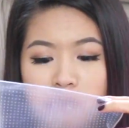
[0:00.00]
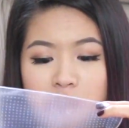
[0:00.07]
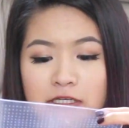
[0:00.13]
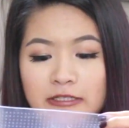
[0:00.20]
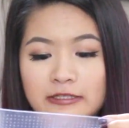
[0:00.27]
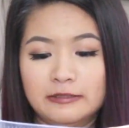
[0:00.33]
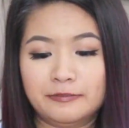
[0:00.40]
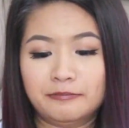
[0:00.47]

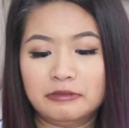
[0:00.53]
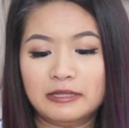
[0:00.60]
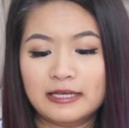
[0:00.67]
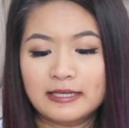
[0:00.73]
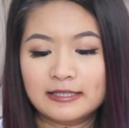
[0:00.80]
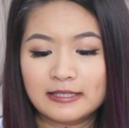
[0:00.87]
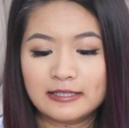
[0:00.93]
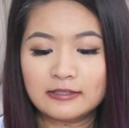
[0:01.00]
just
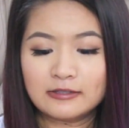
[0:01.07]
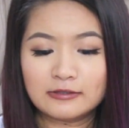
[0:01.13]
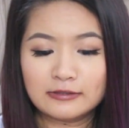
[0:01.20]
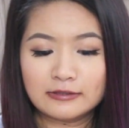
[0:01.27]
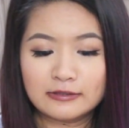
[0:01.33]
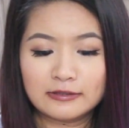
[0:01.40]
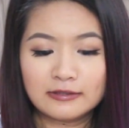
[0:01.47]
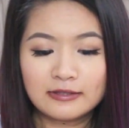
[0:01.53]
place it
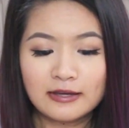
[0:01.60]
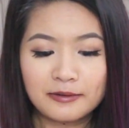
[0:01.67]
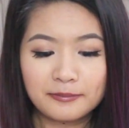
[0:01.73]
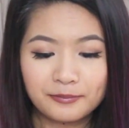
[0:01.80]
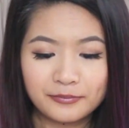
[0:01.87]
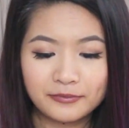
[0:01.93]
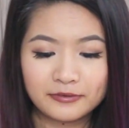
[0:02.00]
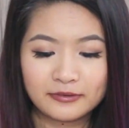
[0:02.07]
on
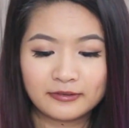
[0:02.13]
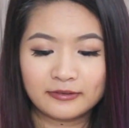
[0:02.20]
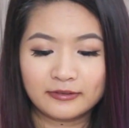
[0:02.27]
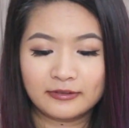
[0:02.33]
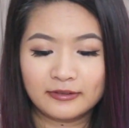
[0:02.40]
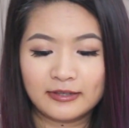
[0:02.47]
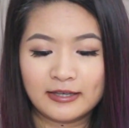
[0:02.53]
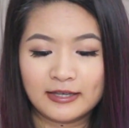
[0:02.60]
top
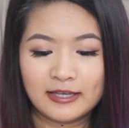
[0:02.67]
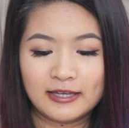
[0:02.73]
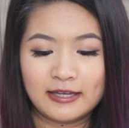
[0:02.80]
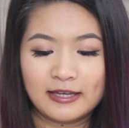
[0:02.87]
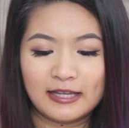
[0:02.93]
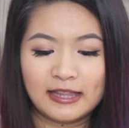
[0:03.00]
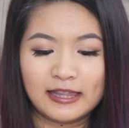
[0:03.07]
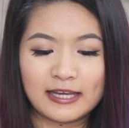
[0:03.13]

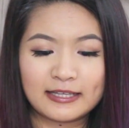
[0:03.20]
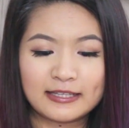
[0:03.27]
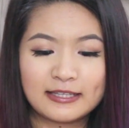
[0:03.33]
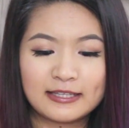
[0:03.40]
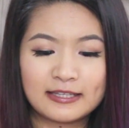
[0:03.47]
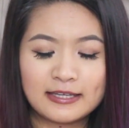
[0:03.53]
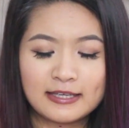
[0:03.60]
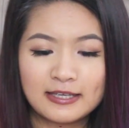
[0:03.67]
like
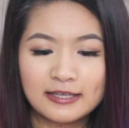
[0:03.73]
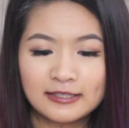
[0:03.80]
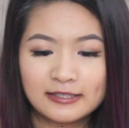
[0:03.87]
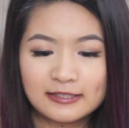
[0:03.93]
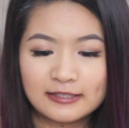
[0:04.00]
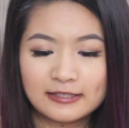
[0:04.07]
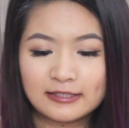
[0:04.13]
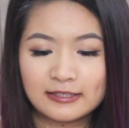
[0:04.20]
this.
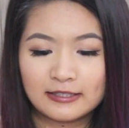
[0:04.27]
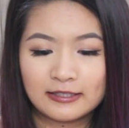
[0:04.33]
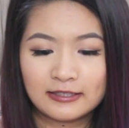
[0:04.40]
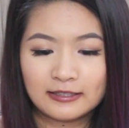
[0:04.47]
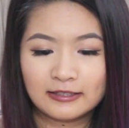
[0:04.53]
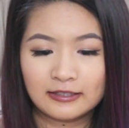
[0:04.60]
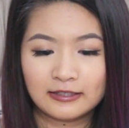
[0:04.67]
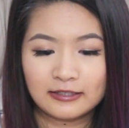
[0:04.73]

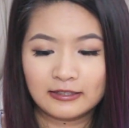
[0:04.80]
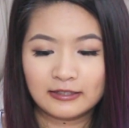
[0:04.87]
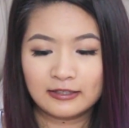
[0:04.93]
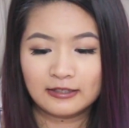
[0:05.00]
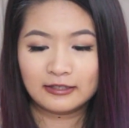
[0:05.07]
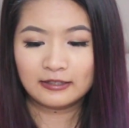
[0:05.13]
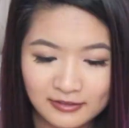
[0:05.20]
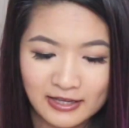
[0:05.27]

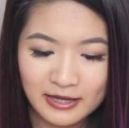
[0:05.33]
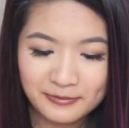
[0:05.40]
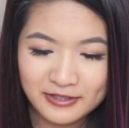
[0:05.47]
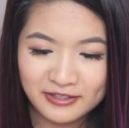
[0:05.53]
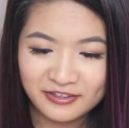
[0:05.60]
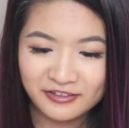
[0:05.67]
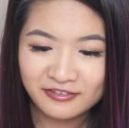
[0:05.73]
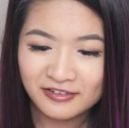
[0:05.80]
I
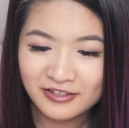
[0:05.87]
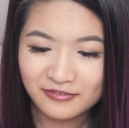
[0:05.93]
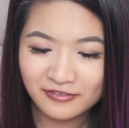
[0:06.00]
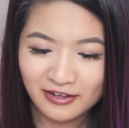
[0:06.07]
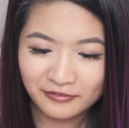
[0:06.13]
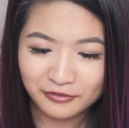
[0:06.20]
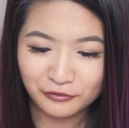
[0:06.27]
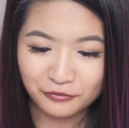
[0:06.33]
mean, you don't even
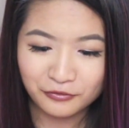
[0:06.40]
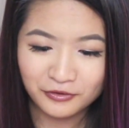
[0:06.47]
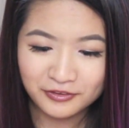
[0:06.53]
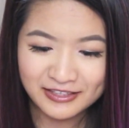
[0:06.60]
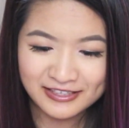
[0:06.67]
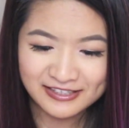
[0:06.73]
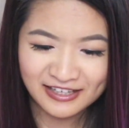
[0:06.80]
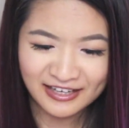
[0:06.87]
have to fold
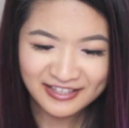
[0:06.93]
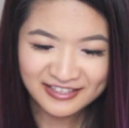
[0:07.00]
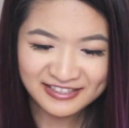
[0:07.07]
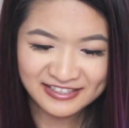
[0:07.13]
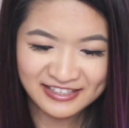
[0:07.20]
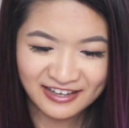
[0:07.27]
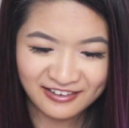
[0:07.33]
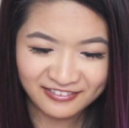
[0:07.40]
the
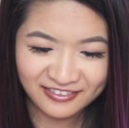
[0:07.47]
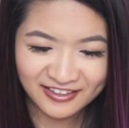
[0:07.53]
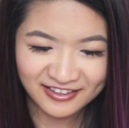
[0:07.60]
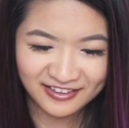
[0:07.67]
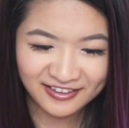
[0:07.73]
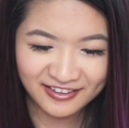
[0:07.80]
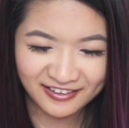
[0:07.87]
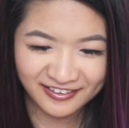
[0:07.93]
sides down.
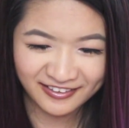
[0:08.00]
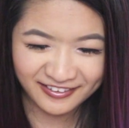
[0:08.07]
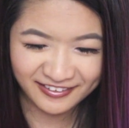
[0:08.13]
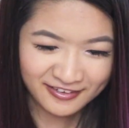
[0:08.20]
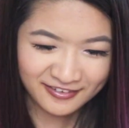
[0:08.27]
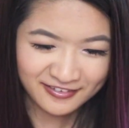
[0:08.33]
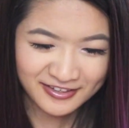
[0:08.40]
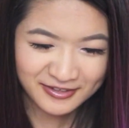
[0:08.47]
Like,
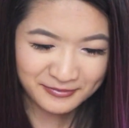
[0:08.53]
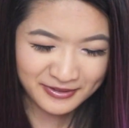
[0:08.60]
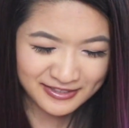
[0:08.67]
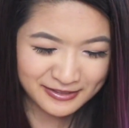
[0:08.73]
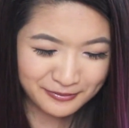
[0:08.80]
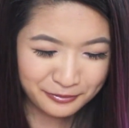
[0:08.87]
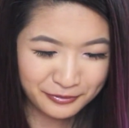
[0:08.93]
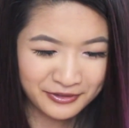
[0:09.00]
it already makes
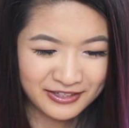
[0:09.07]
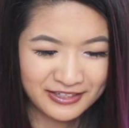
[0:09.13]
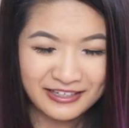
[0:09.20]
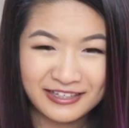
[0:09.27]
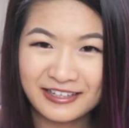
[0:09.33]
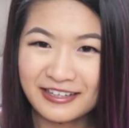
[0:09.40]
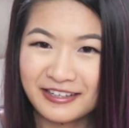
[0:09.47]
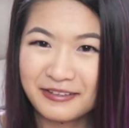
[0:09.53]
it
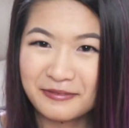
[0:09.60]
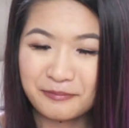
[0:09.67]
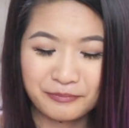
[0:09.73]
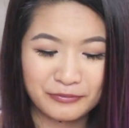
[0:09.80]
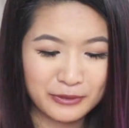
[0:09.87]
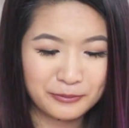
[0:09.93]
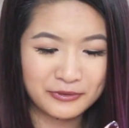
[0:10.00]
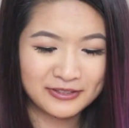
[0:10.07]
pretty um,
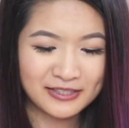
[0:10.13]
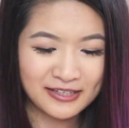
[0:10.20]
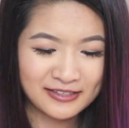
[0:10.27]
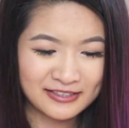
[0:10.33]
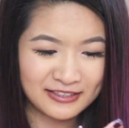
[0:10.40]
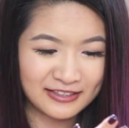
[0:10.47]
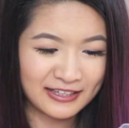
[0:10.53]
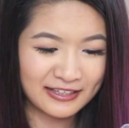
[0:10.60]

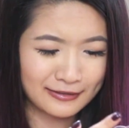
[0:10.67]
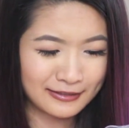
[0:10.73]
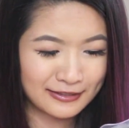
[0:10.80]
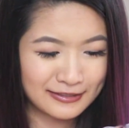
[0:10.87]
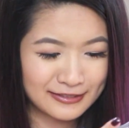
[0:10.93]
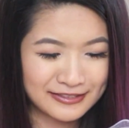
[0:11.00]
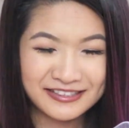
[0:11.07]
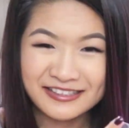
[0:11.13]
protected like
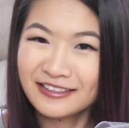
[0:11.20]
this.